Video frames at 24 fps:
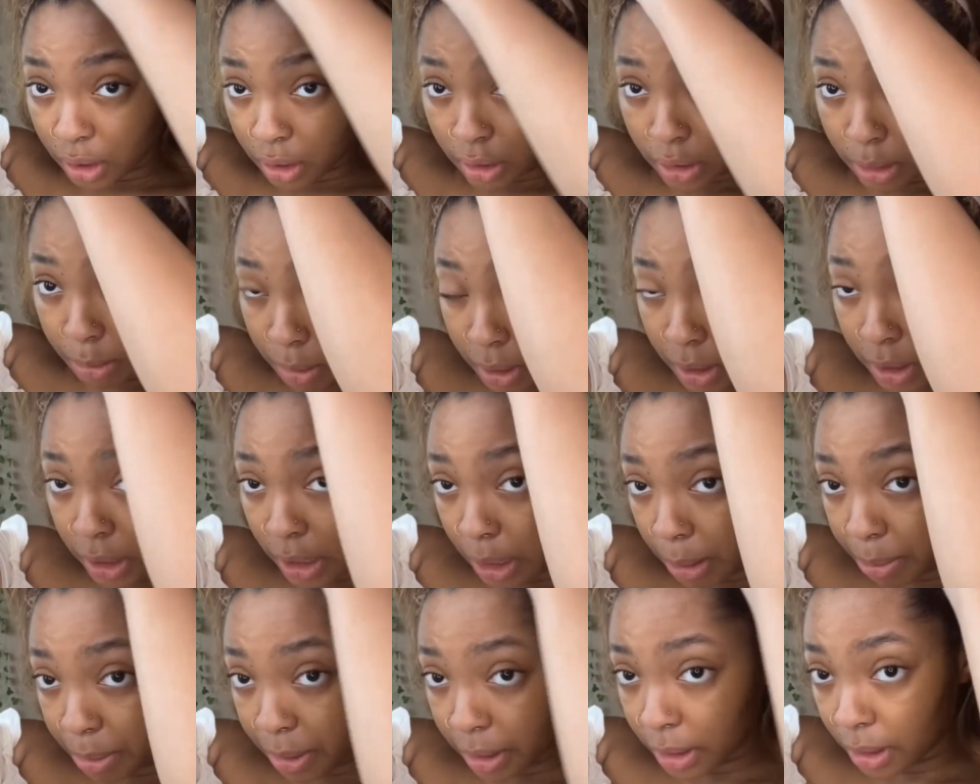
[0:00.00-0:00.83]
typically I
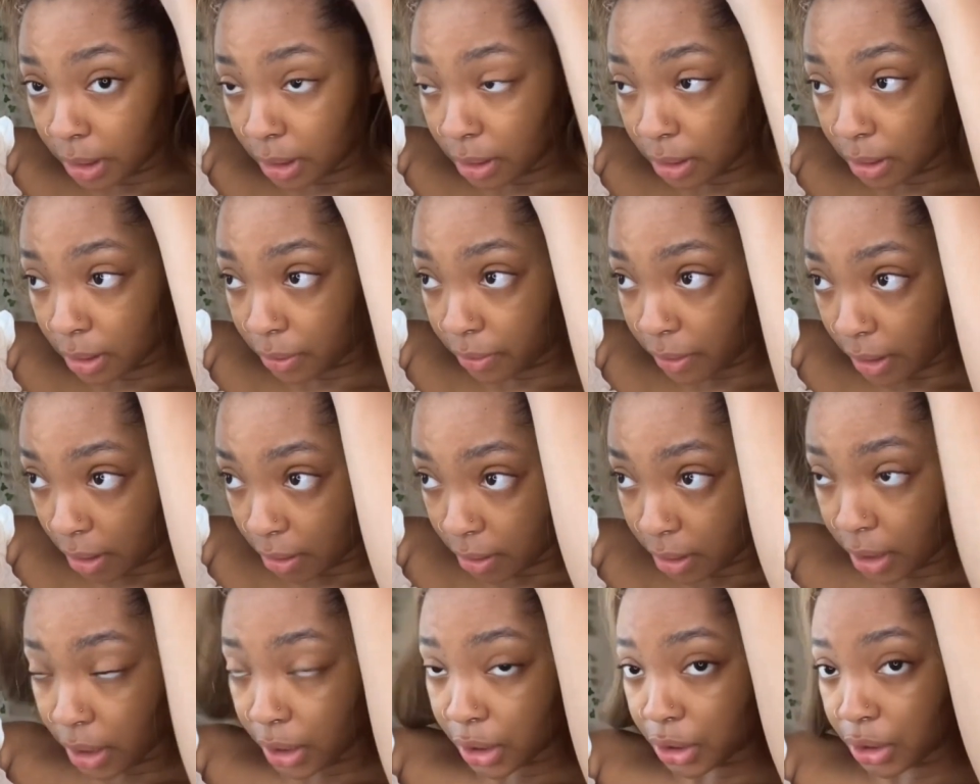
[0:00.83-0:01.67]
put the
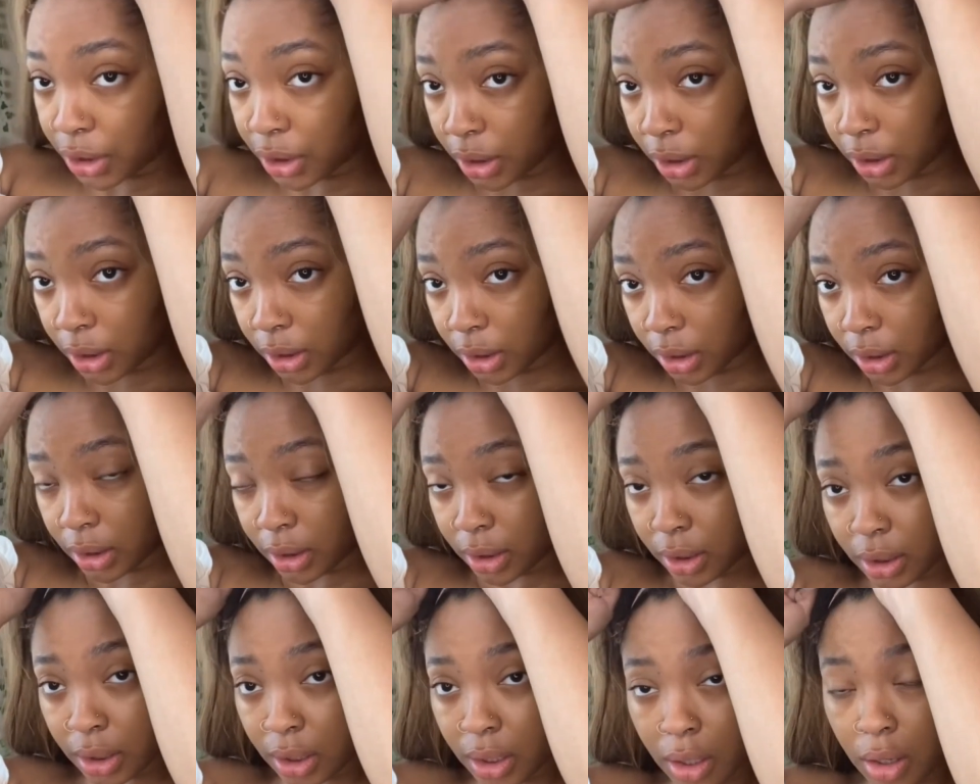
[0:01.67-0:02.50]
foundation
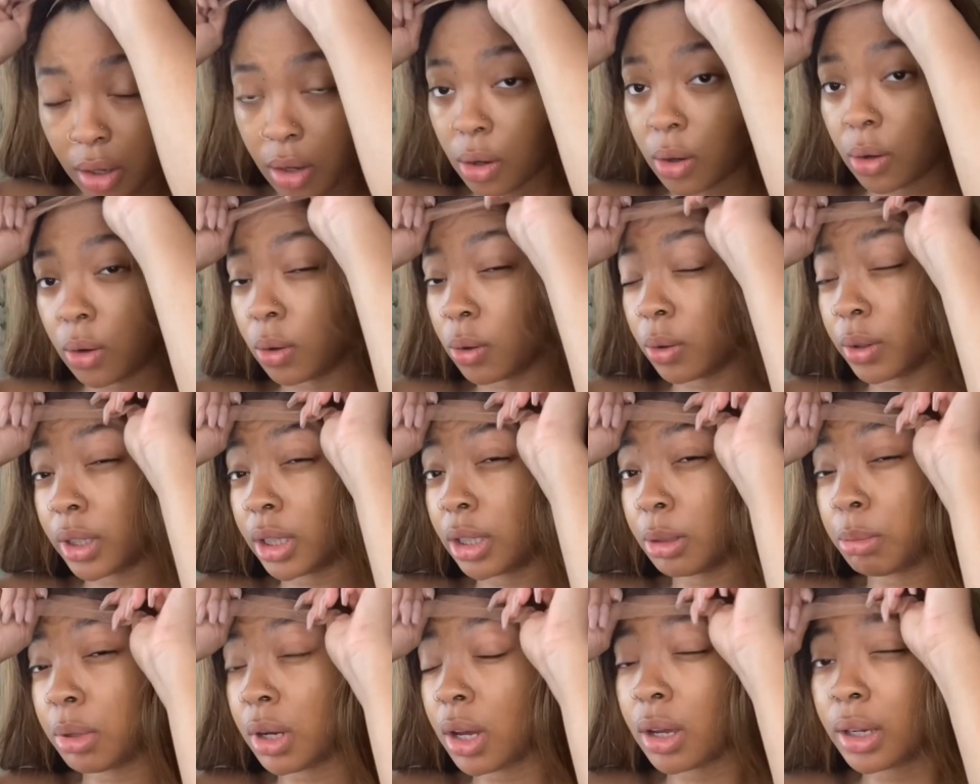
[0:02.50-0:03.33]
on the
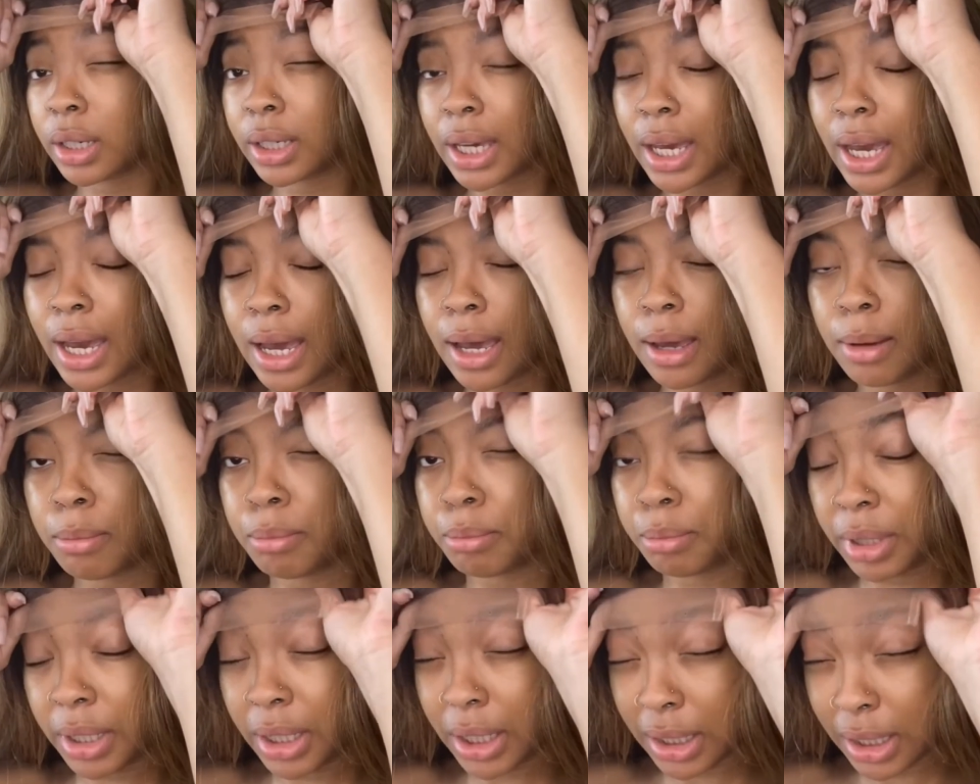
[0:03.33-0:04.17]
bald cap,
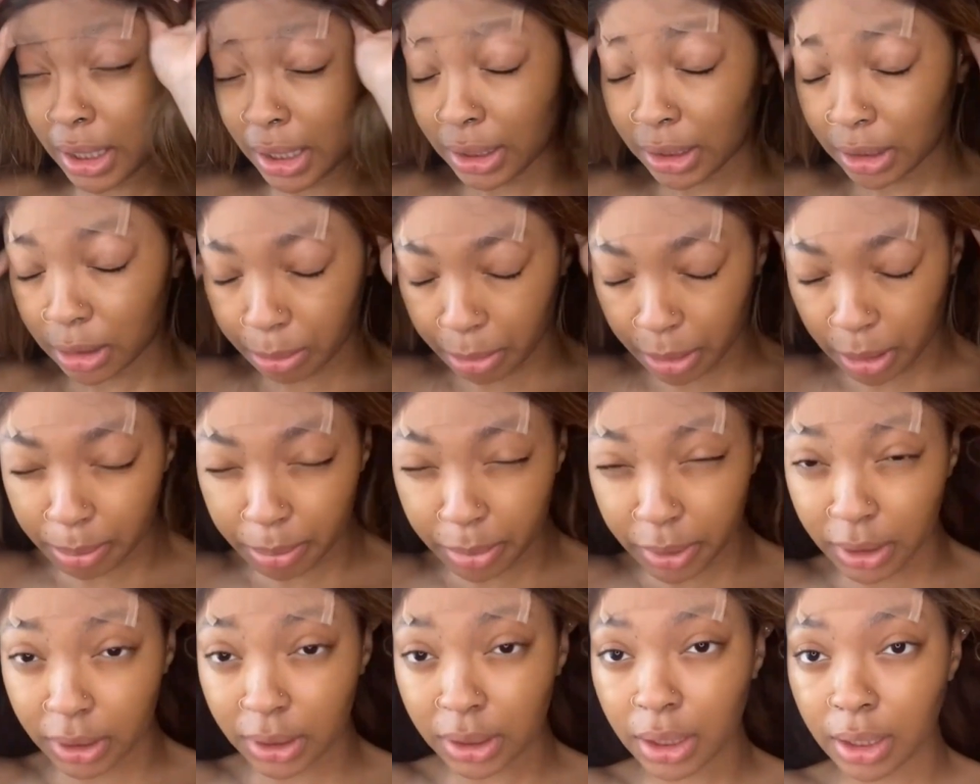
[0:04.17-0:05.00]
but that's the
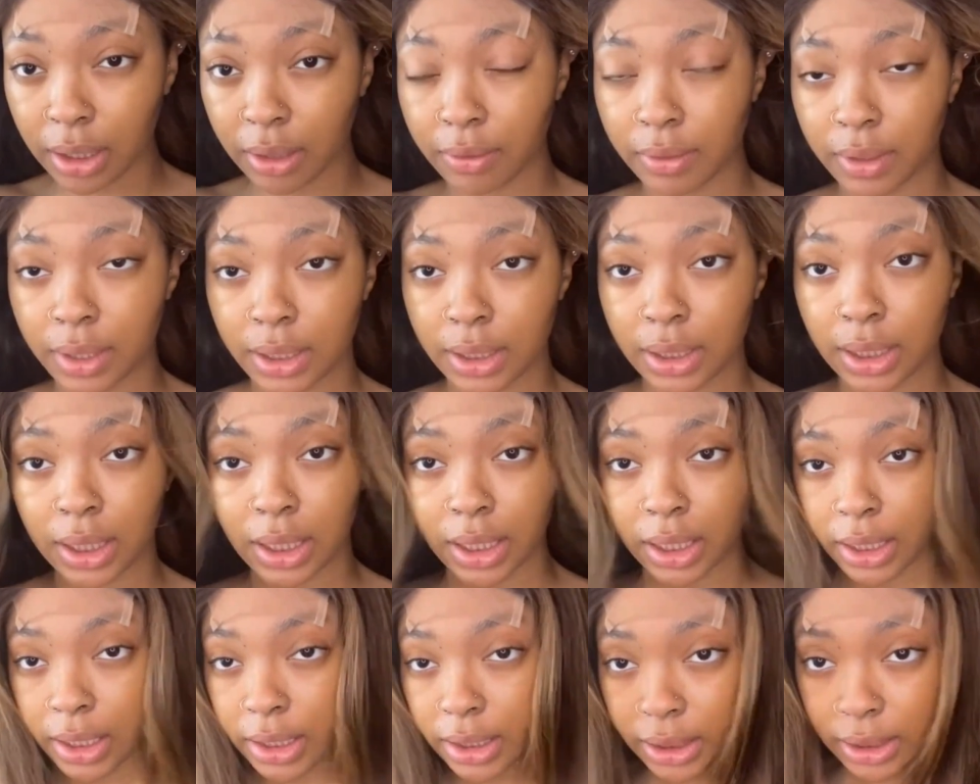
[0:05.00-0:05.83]
purpose of the tinted
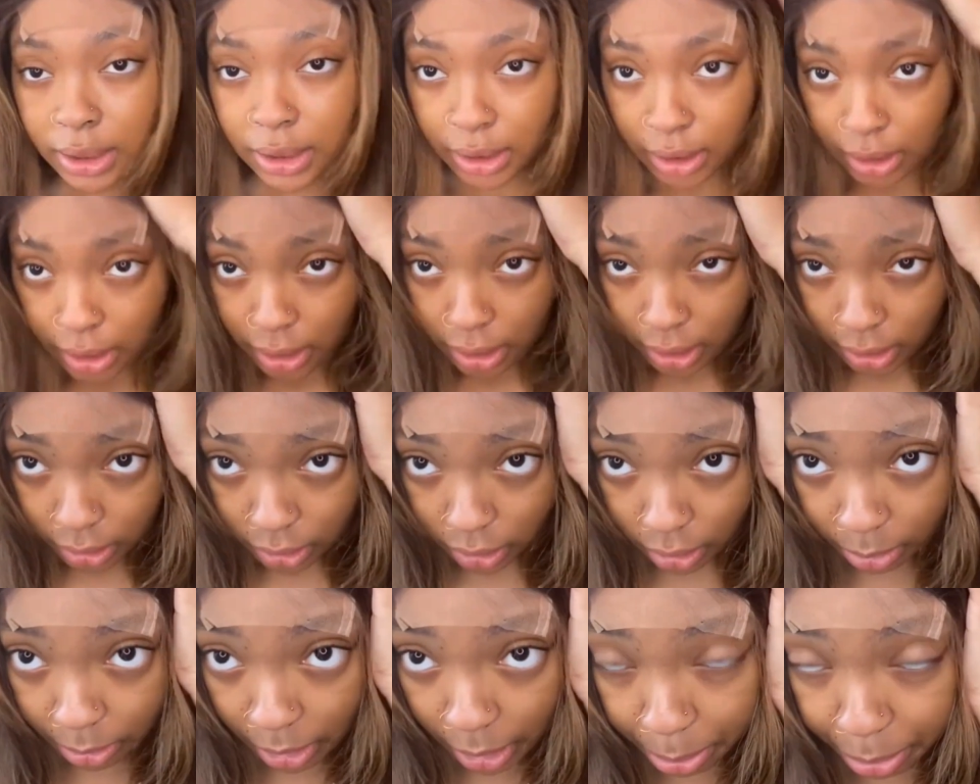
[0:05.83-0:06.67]
lace. So
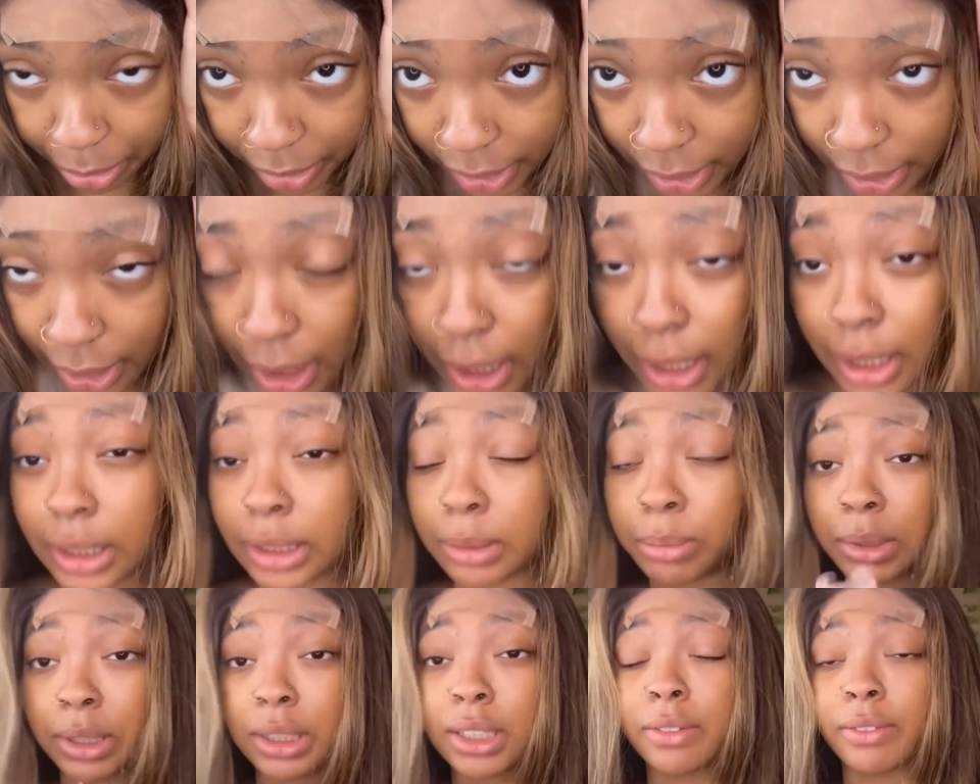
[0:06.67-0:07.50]
I'm not putting that
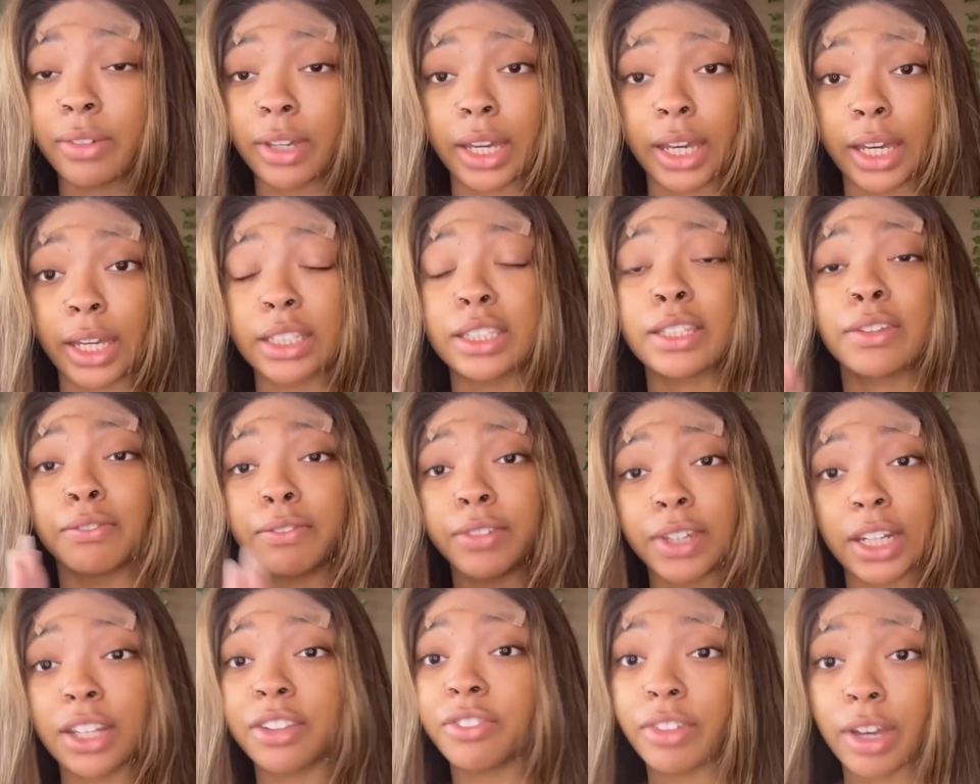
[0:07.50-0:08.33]
expensive ass
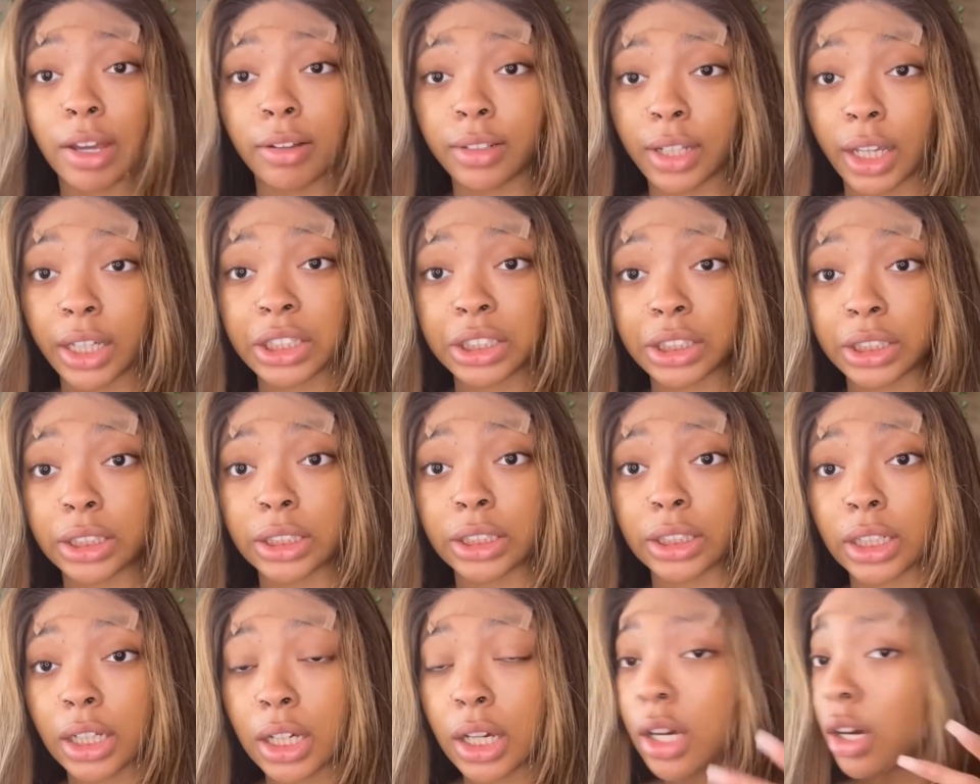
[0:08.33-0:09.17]
Finny
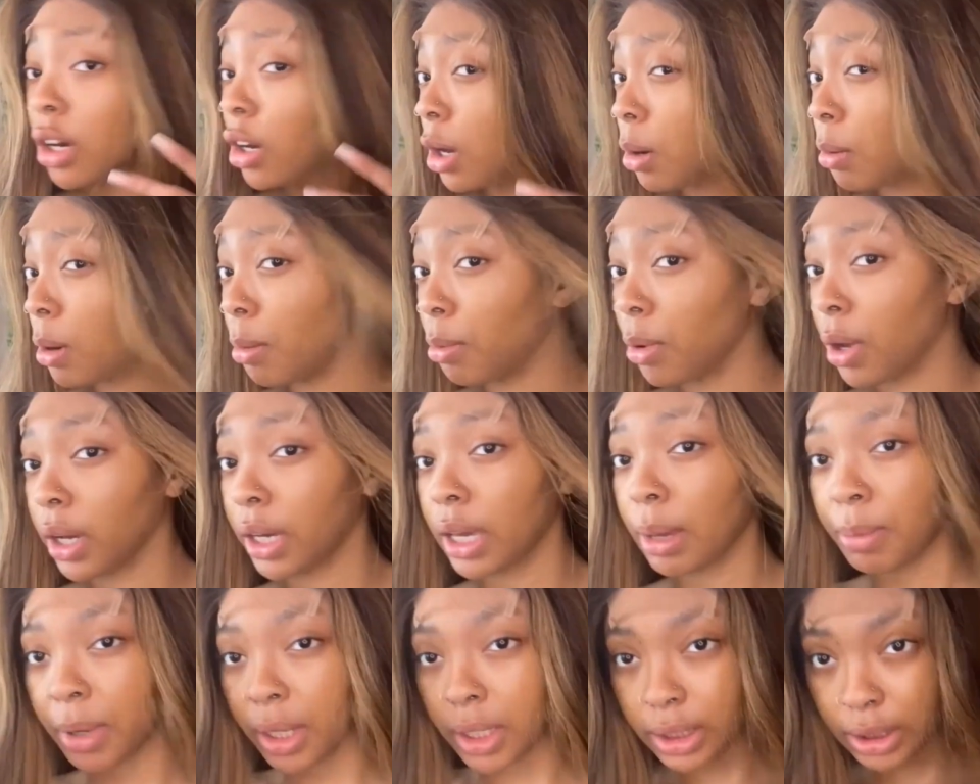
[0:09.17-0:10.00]
foundation on my bald
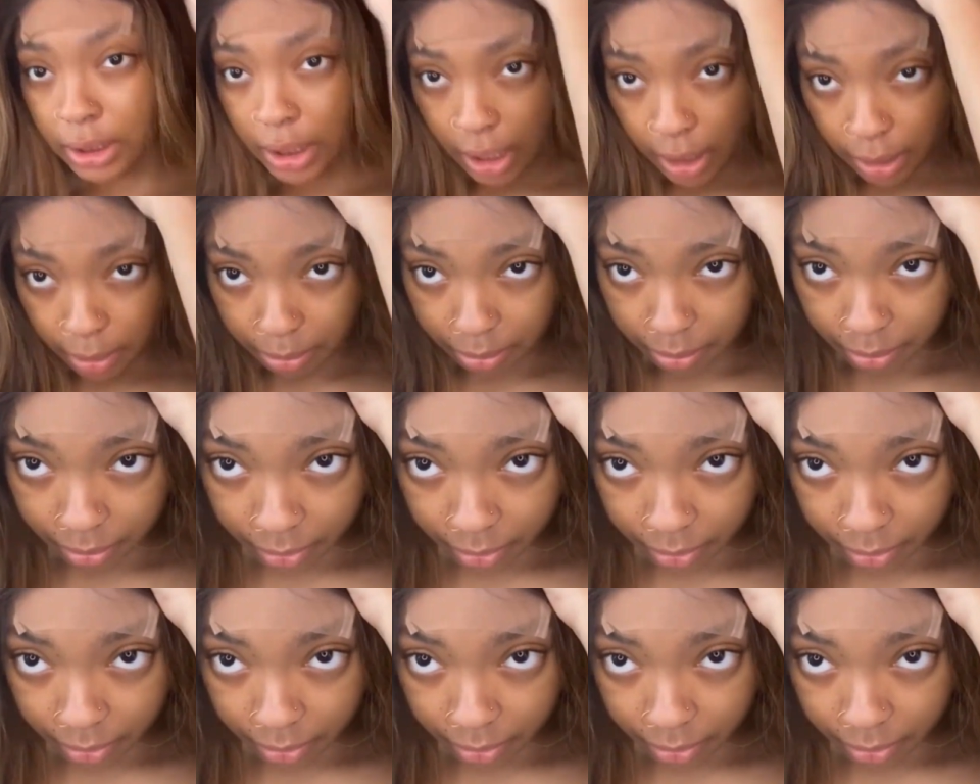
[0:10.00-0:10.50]
cap all the time.